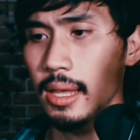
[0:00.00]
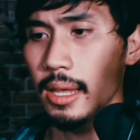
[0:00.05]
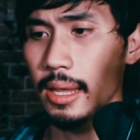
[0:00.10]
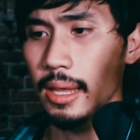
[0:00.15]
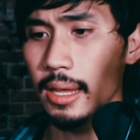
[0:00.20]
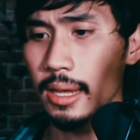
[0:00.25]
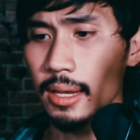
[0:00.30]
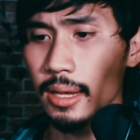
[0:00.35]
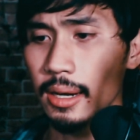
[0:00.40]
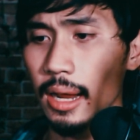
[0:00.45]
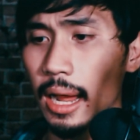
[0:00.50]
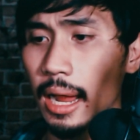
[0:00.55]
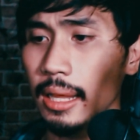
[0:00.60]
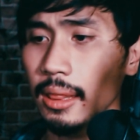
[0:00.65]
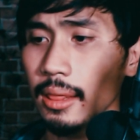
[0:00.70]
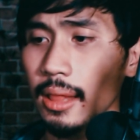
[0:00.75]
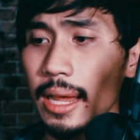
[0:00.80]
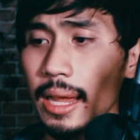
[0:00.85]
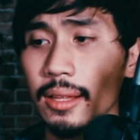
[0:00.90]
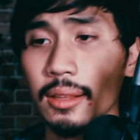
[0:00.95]
And I
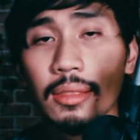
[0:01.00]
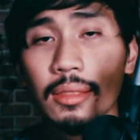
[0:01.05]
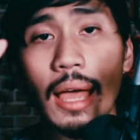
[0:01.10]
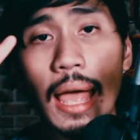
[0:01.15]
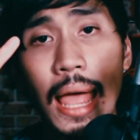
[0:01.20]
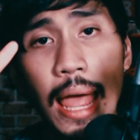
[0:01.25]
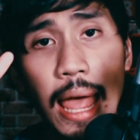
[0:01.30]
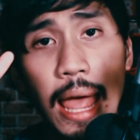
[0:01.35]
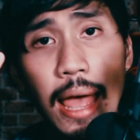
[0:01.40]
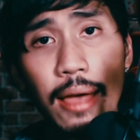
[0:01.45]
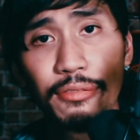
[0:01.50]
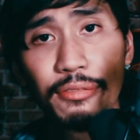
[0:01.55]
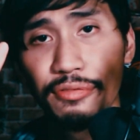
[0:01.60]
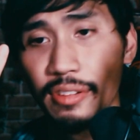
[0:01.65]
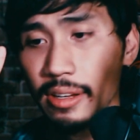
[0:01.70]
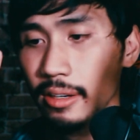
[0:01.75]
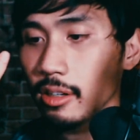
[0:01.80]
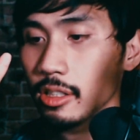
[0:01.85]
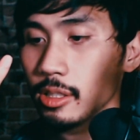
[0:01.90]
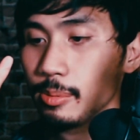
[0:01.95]
like the half
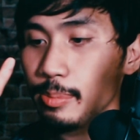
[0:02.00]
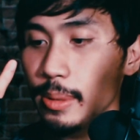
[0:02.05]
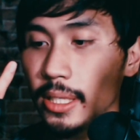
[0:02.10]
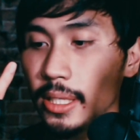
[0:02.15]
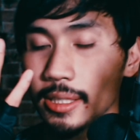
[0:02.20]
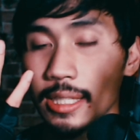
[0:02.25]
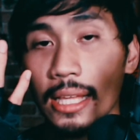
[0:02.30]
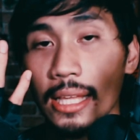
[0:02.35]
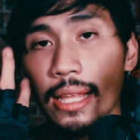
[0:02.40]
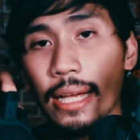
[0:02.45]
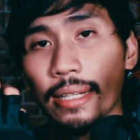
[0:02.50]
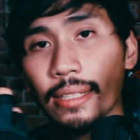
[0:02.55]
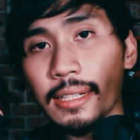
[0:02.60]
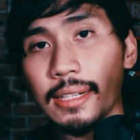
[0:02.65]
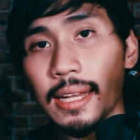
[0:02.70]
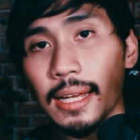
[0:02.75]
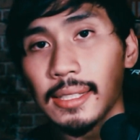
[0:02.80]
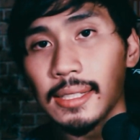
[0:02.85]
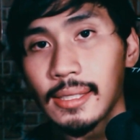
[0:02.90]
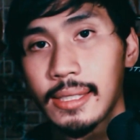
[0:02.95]
fingers because I like the
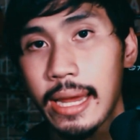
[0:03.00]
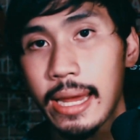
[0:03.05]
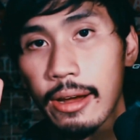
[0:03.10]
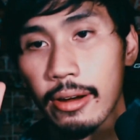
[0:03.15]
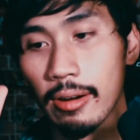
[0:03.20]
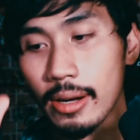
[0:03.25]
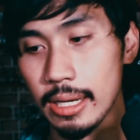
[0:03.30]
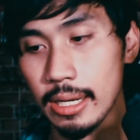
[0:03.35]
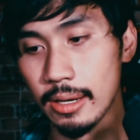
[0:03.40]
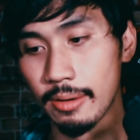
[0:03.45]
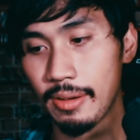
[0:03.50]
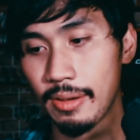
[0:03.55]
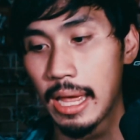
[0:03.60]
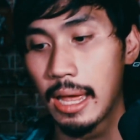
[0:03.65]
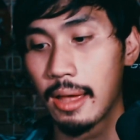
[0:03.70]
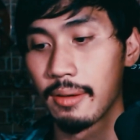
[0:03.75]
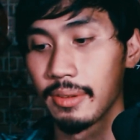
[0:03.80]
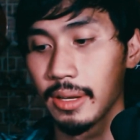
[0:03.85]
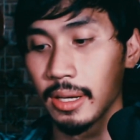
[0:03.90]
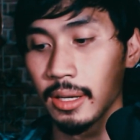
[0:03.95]
dexterity of
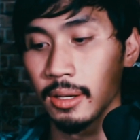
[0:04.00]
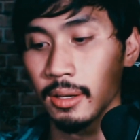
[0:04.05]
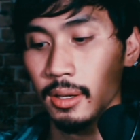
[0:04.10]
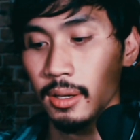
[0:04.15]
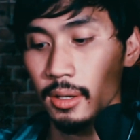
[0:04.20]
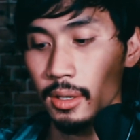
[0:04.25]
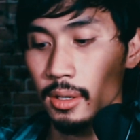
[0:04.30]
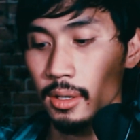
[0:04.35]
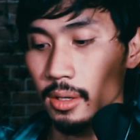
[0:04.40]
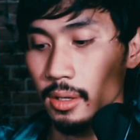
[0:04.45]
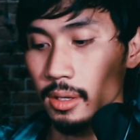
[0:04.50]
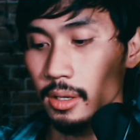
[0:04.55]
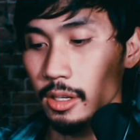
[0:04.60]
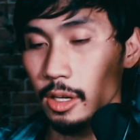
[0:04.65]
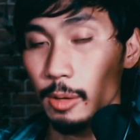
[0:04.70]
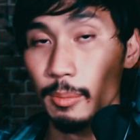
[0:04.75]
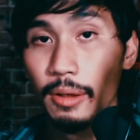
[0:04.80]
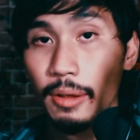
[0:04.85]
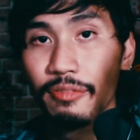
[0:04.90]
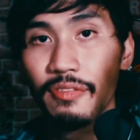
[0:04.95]
having,
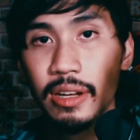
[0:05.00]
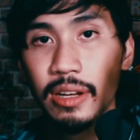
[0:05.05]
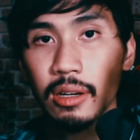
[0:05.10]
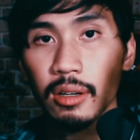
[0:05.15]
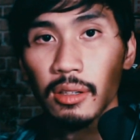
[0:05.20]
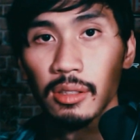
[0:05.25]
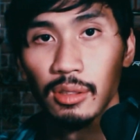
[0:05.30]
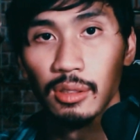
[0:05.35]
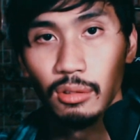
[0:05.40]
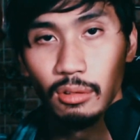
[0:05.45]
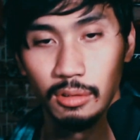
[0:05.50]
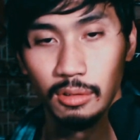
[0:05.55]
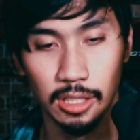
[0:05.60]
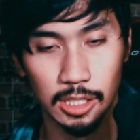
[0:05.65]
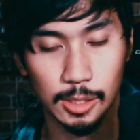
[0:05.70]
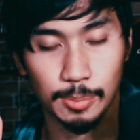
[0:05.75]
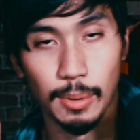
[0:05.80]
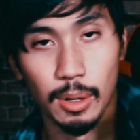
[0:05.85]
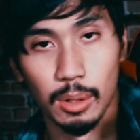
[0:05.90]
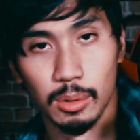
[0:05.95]
you know, my fingers
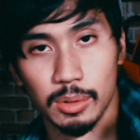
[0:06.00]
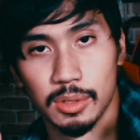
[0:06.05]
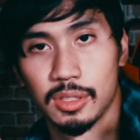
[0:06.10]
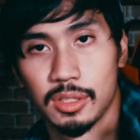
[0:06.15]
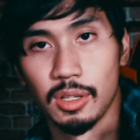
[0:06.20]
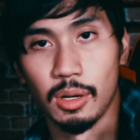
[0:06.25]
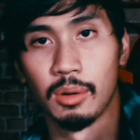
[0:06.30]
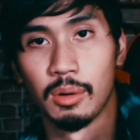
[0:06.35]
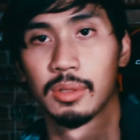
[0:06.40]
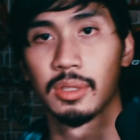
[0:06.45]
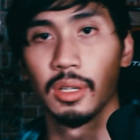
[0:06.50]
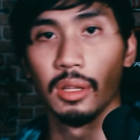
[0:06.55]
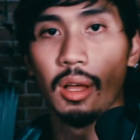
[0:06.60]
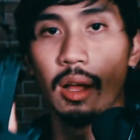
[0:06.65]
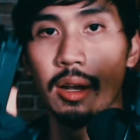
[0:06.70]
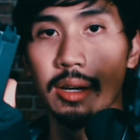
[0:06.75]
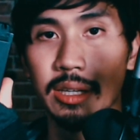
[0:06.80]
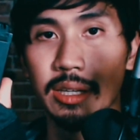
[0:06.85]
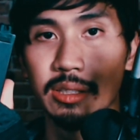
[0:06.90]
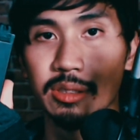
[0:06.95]
exposed. So it's a
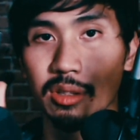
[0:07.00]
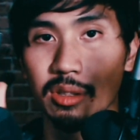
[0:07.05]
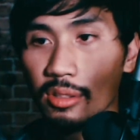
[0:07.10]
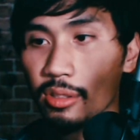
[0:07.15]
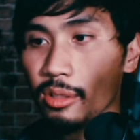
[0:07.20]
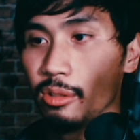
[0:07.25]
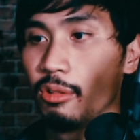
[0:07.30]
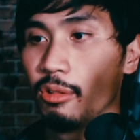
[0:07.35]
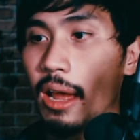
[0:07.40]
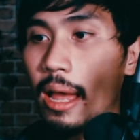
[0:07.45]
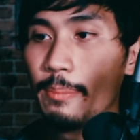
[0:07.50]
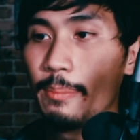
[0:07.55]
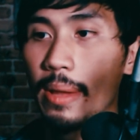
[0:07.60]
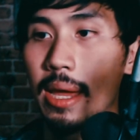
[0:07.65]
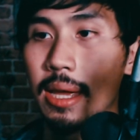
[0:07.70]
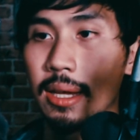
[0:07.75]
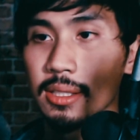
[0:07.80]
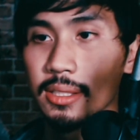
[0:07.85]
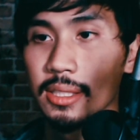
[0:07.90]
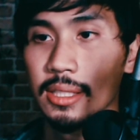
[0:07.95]
lot easier to grab
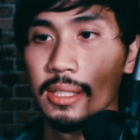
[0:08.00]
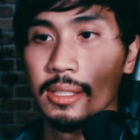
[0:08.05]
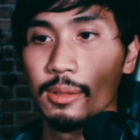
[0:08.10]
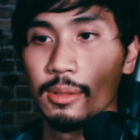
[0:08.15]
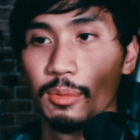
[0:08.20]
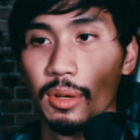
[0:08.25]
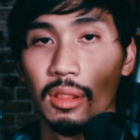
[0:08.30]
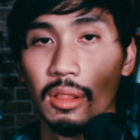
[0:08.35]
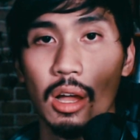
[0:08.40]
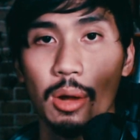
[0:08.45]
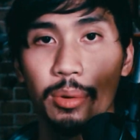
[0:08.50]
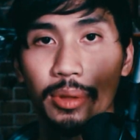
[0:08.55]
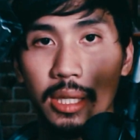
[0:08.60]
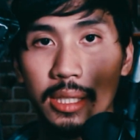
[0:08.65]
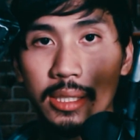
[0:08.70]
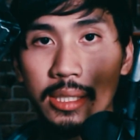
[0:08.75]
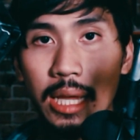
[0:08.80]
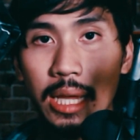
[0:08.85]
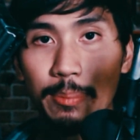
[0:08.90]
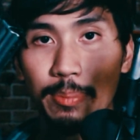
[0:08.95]
magazines along with the
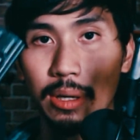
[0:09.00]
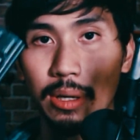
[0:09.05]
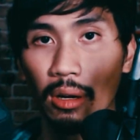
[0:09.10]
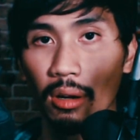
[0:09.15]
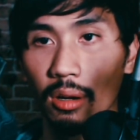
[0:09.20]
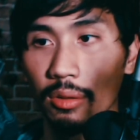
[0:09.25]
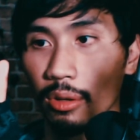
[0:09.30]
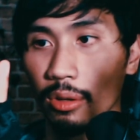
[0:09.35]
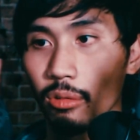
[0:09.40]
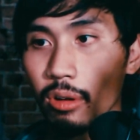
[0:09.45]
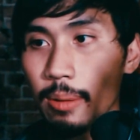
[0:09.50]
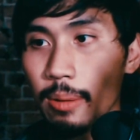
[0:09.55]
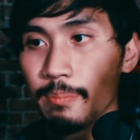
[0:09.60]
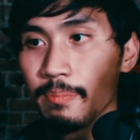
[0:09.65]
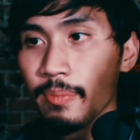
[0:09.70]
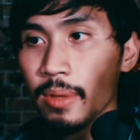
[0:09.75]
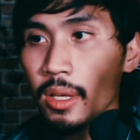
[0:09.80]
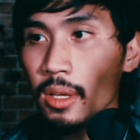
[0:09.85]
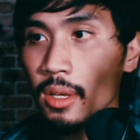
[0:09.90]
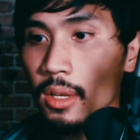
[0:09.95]
tape here on the grip.
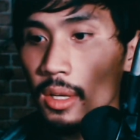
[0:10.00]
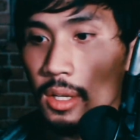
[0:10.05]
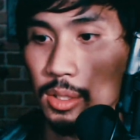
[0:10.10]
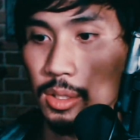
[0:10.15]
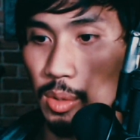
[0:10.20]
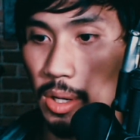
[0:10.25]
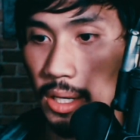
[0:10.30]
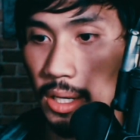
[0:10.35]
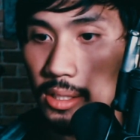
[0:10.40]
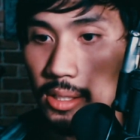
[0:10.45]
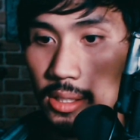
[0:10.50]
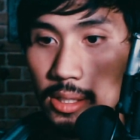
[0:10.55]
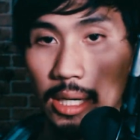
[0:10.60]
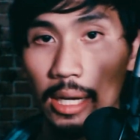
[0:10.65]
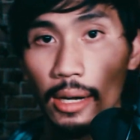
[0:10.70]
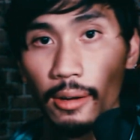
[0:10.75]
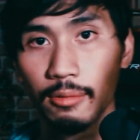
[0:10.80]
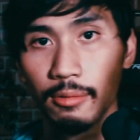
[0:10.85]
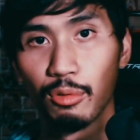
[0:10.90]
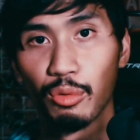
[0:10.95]
So I can just
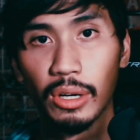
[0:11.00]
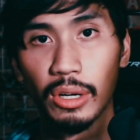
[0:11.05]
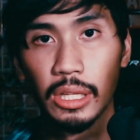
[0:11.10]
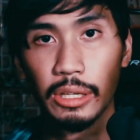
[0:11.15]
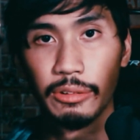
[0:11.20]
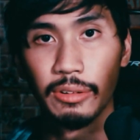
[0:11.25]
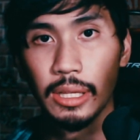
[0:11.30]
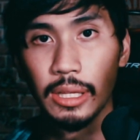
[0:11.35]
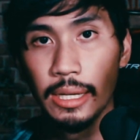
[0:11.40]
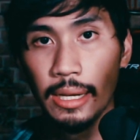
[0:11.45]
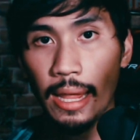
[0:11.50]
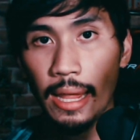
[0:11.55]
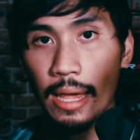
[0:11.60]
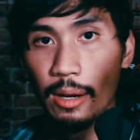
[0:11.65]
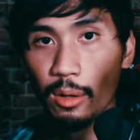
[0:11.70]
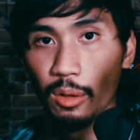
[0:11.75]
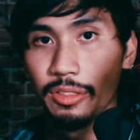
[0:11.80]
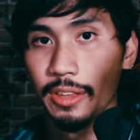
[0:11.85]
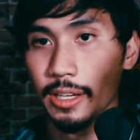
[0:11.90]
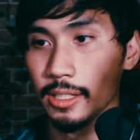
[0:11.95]
kind of really
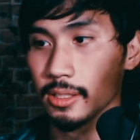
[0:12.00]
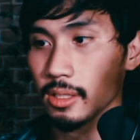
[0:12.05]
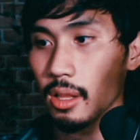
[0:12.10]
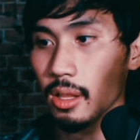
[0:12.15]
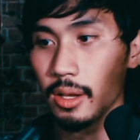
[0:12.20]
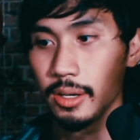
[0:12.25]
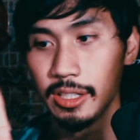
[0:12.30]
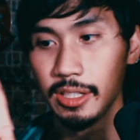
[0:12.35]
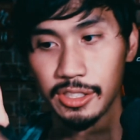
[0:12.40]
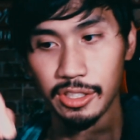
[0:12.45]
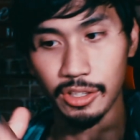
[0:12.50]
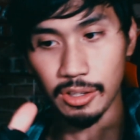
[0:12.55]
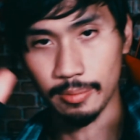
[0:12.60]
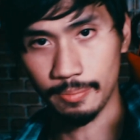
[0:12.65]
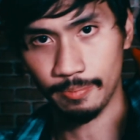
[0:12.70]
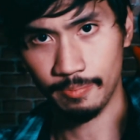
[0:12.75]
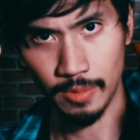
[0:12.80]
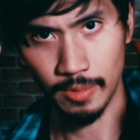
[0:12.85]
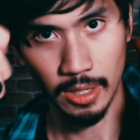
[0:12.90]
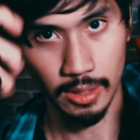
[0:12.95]
handle things a lot easier
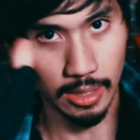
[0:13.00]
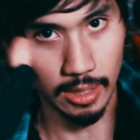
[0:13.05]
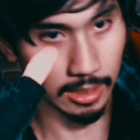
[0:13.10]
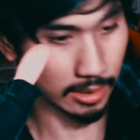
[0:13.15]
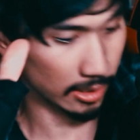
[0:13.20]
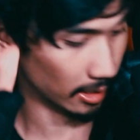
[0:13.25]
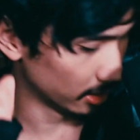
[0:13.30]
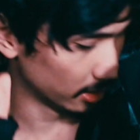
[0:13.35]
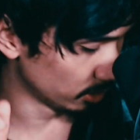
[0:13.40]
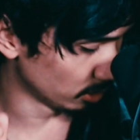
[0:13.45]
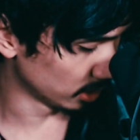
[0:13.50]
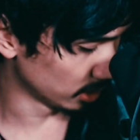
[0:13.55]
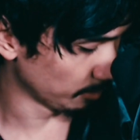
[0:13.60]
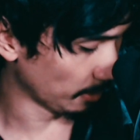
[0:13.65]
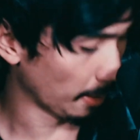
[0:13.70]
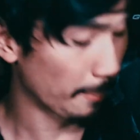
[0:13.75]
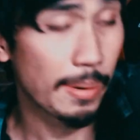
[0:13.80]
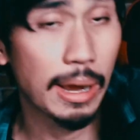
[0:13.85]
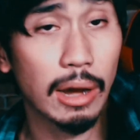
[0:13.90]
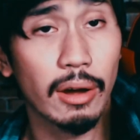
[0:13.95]
than just using
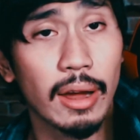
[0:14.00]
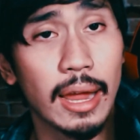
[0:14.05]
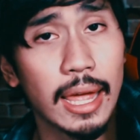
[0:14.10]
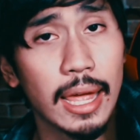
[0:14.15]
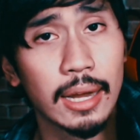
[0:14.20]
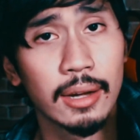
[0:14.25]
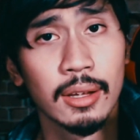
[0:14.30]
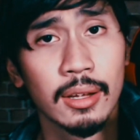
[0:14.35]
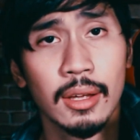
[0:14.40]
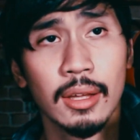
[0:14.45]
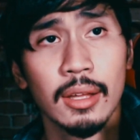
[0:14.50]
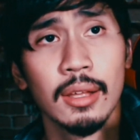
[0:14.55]
my bare hand.